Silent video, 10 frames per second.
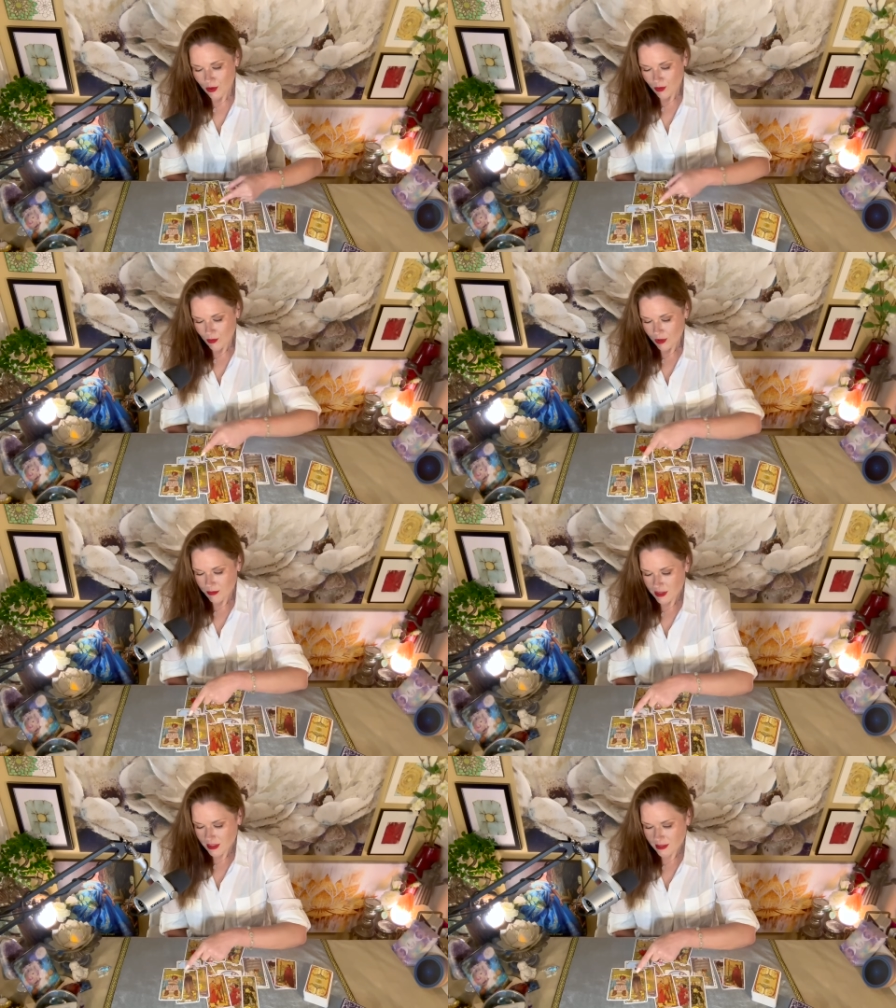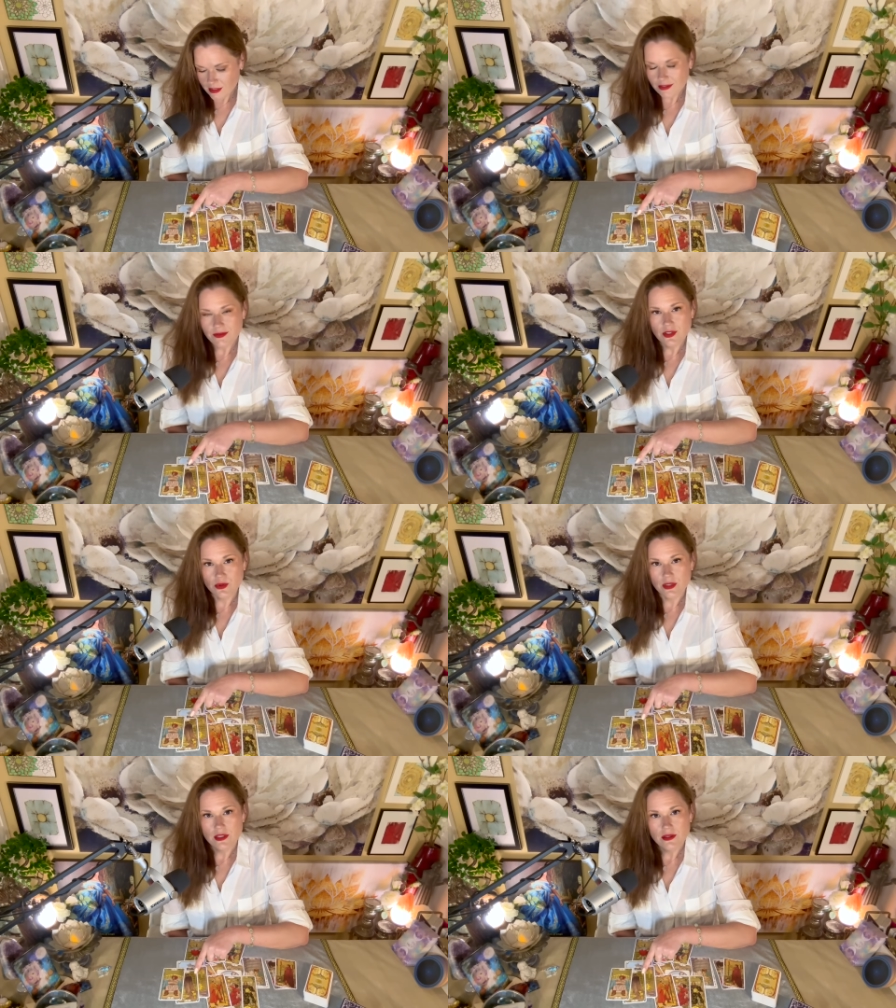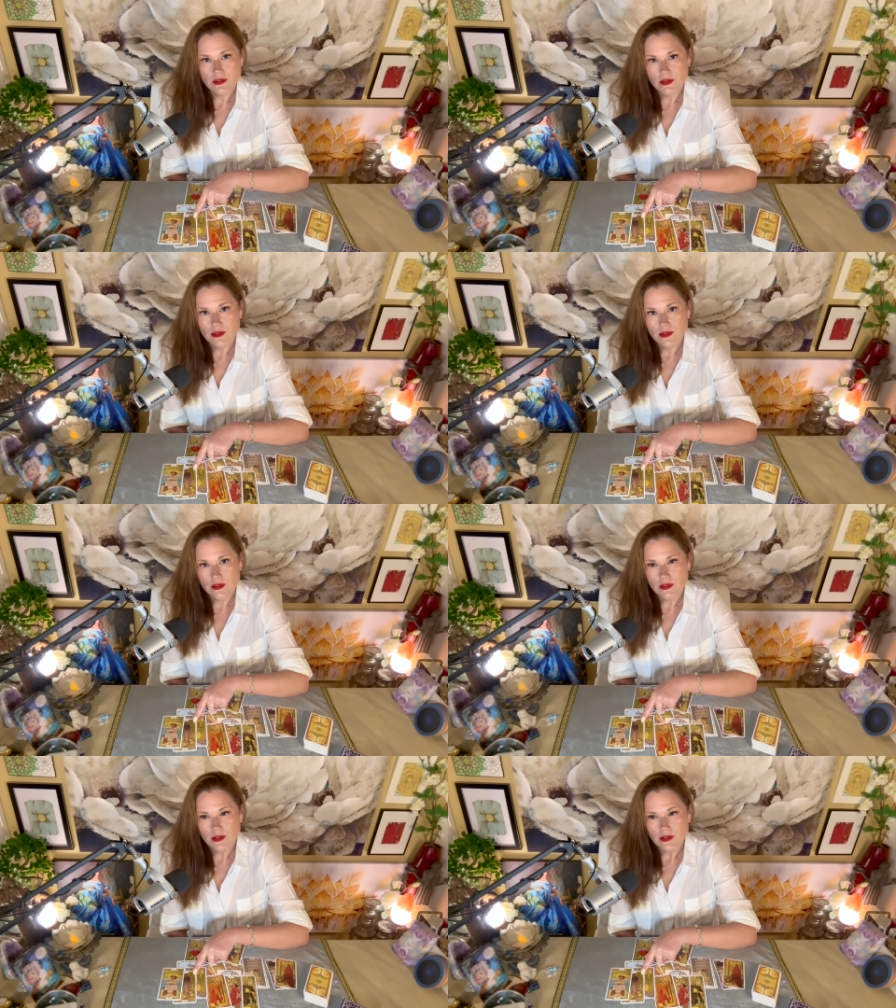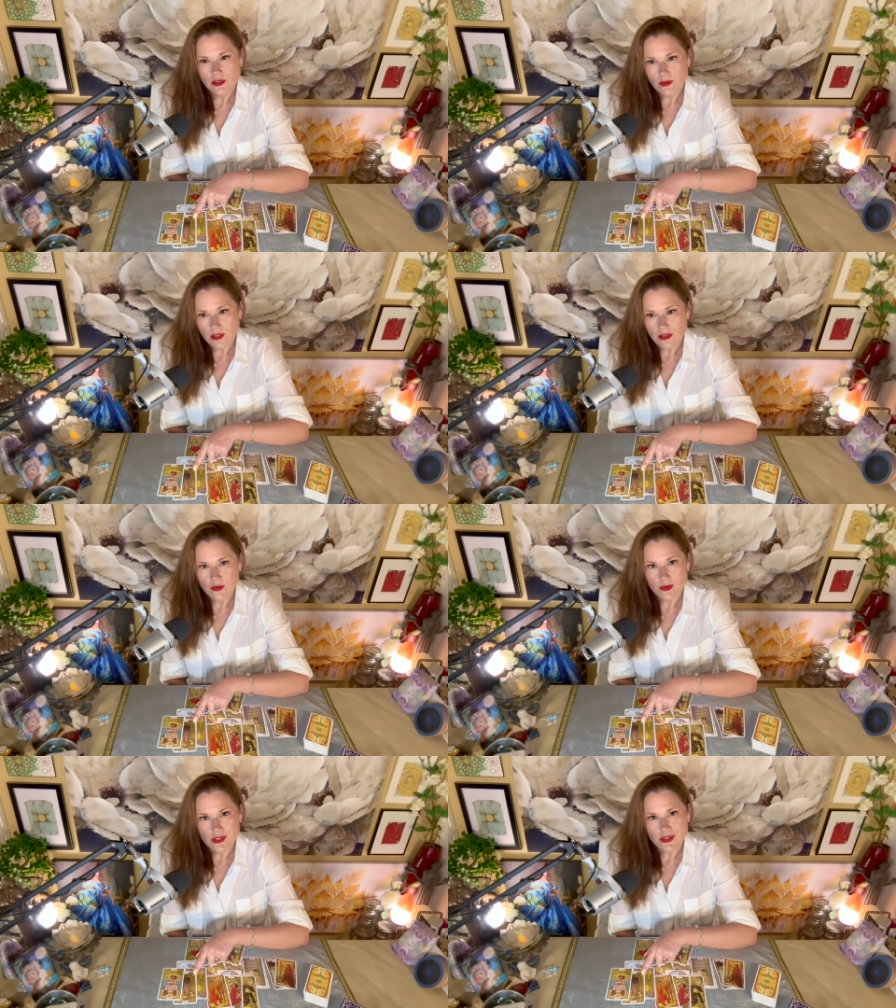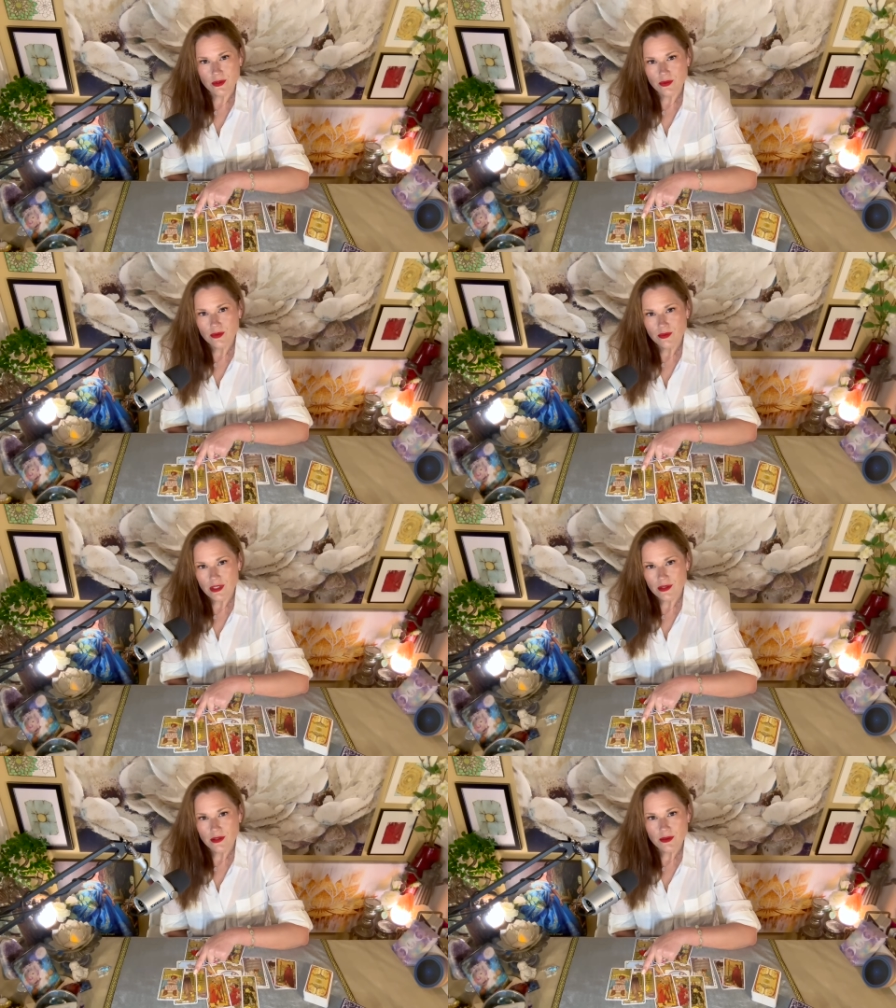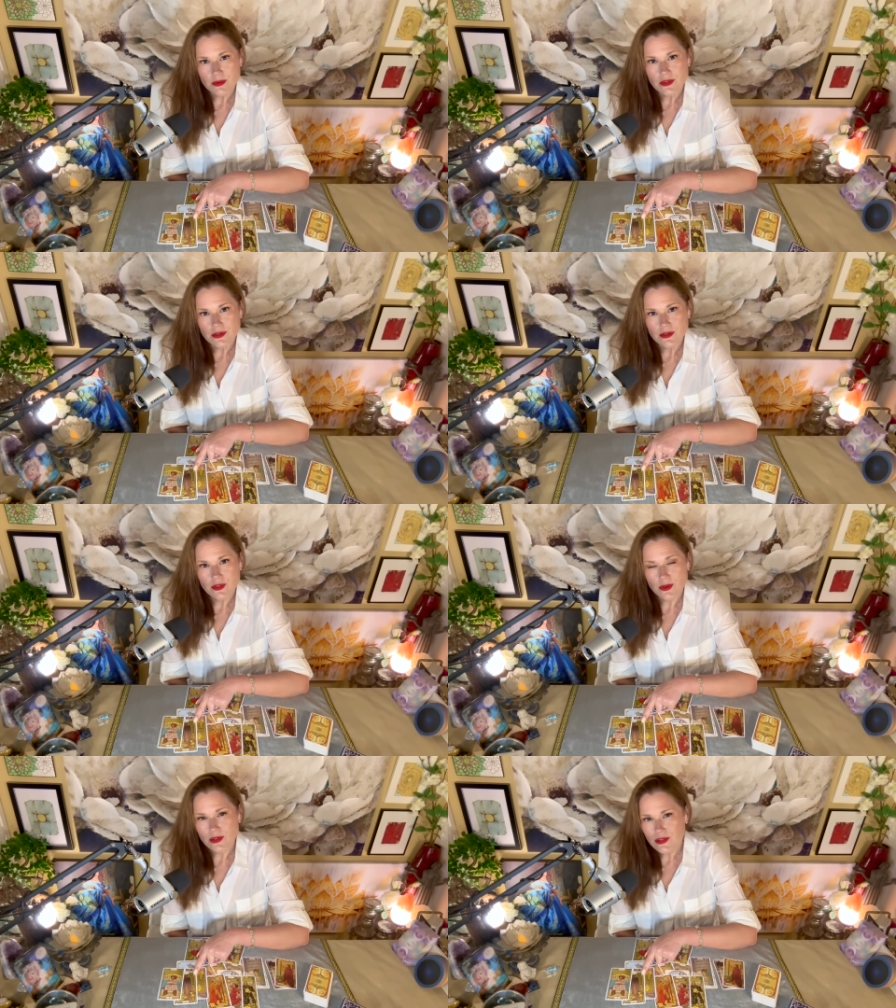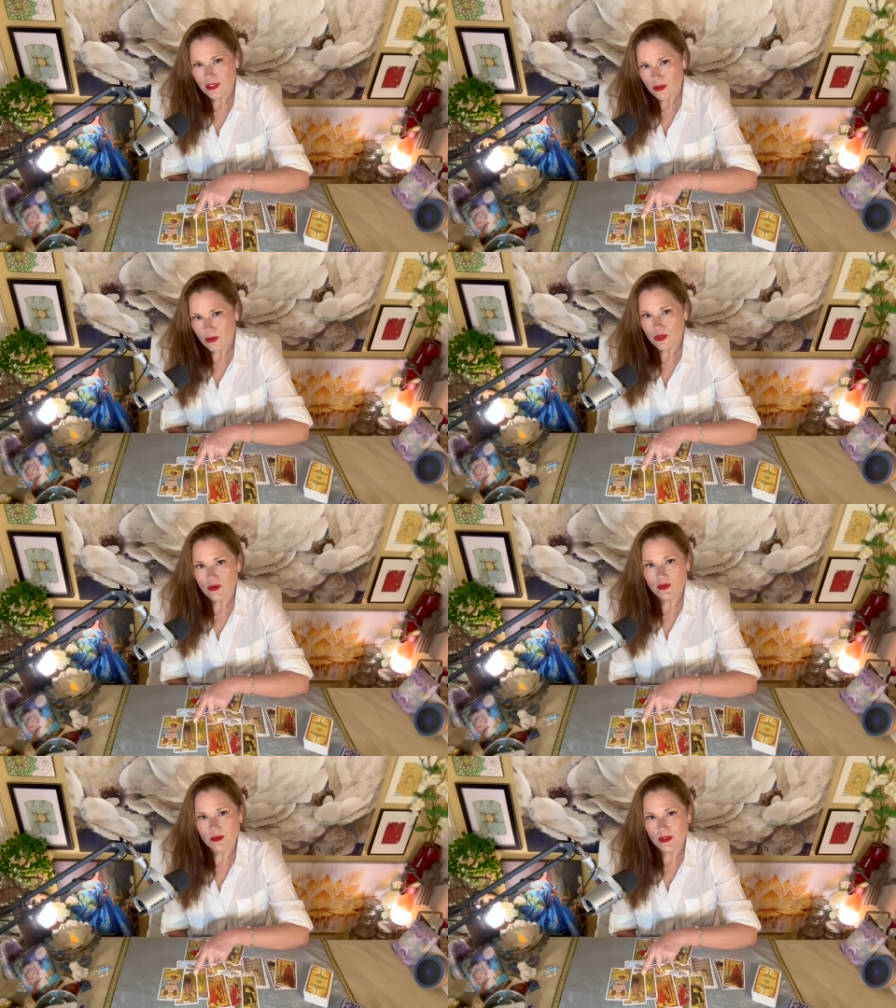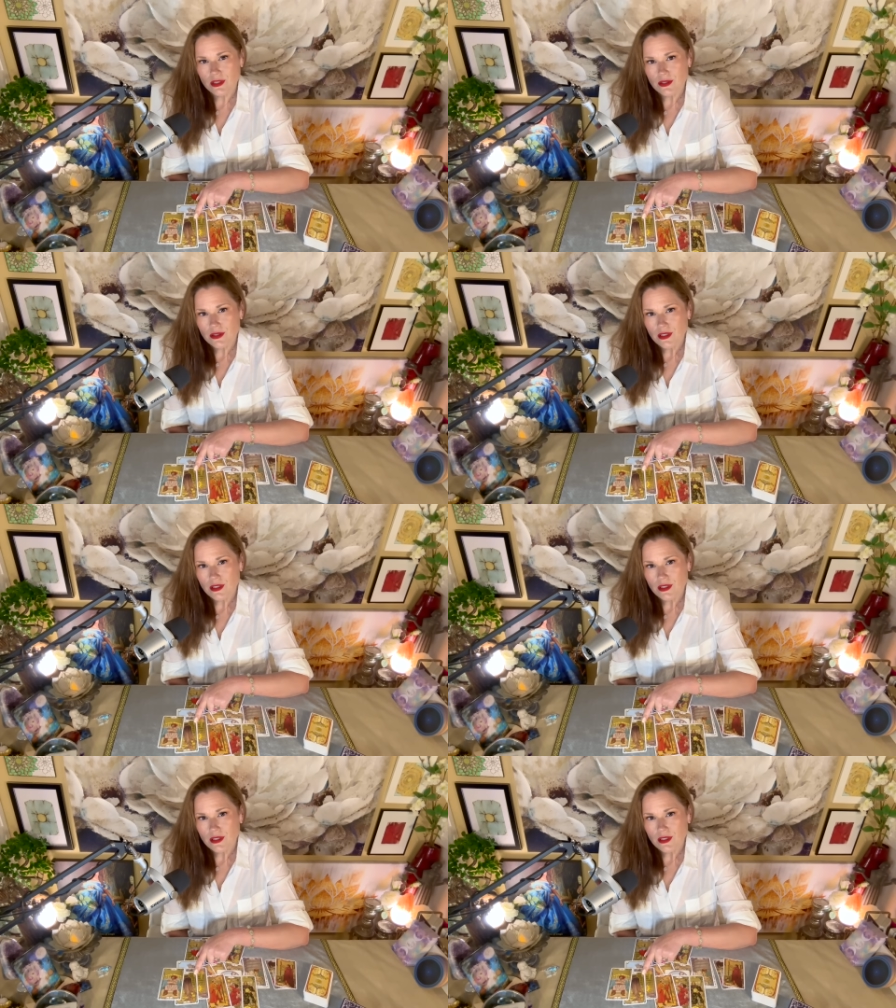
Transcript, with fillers: What am I like individually? Do I love myself? Nine of Cups. Do I understand what wish fulfillment is?